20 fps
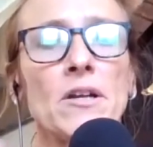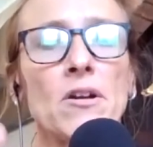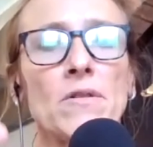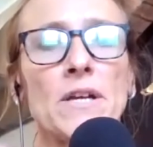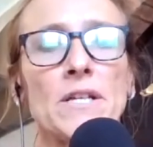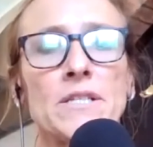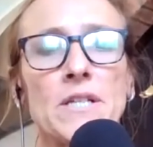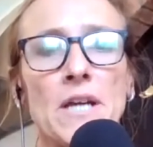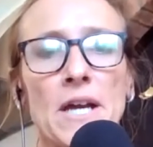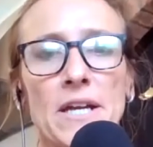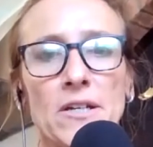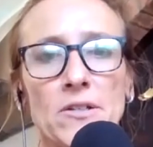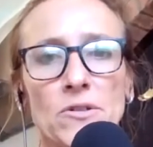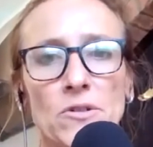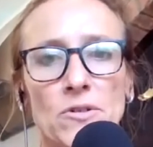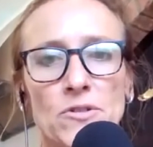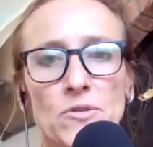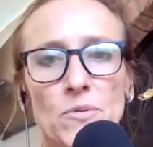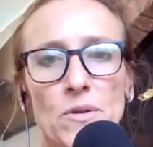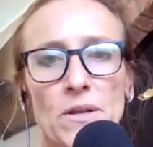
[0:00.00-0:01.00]
are they
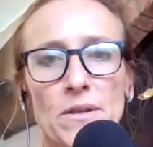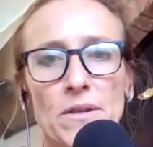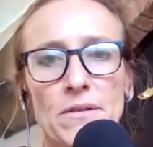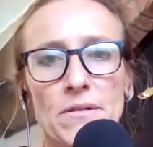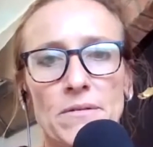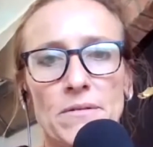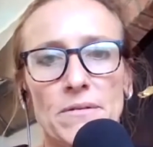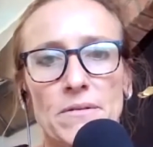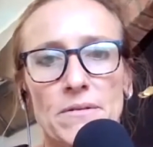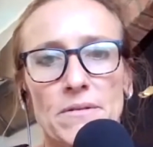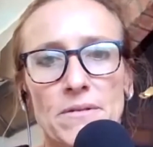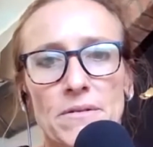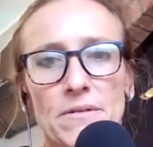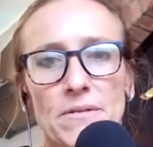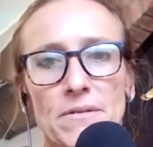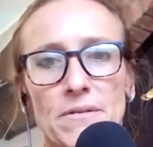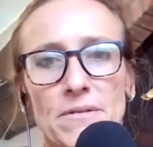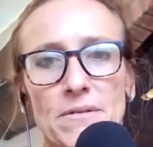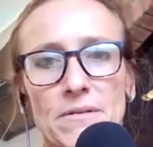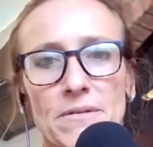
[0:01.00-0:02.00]
diagnosed with?
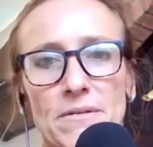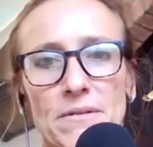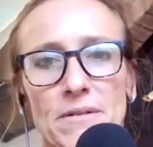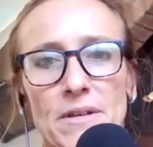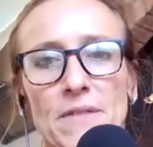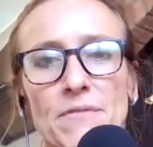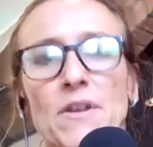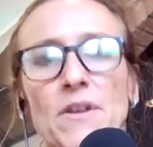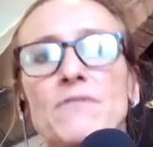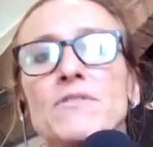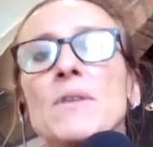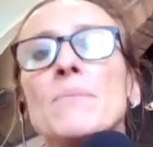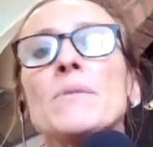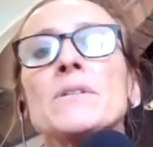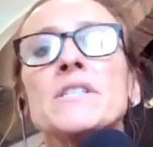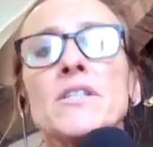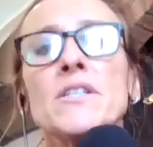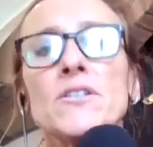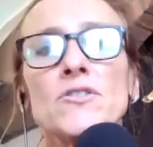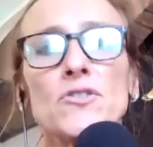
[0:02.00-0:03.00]
If
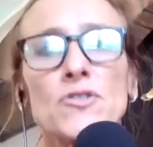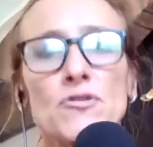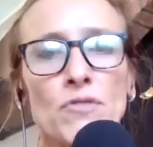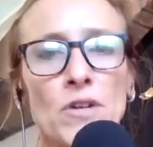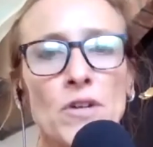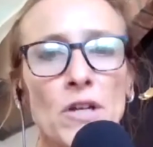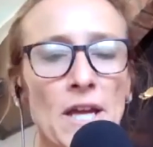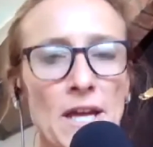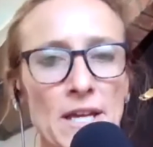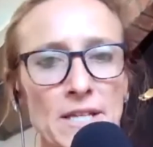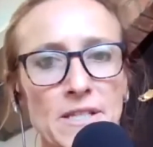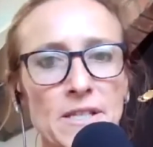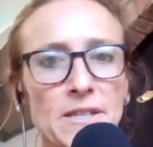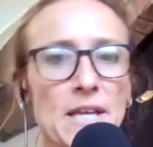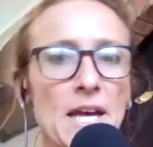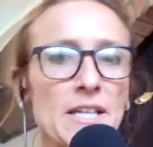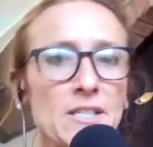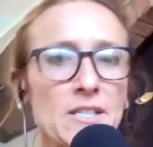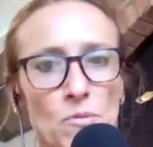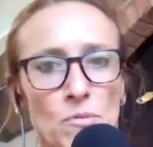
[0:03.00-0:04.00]
someone didn't realize that
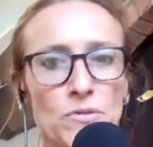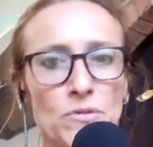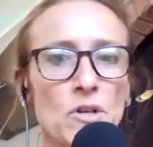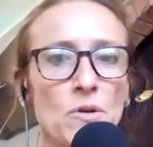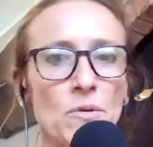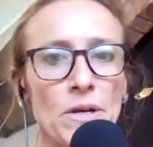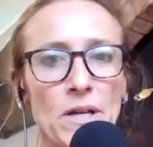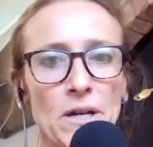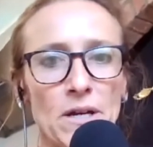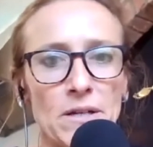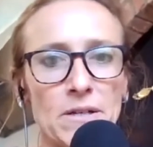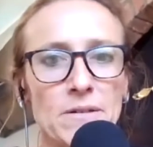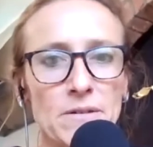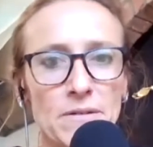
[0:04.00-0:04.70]
that's what was going on.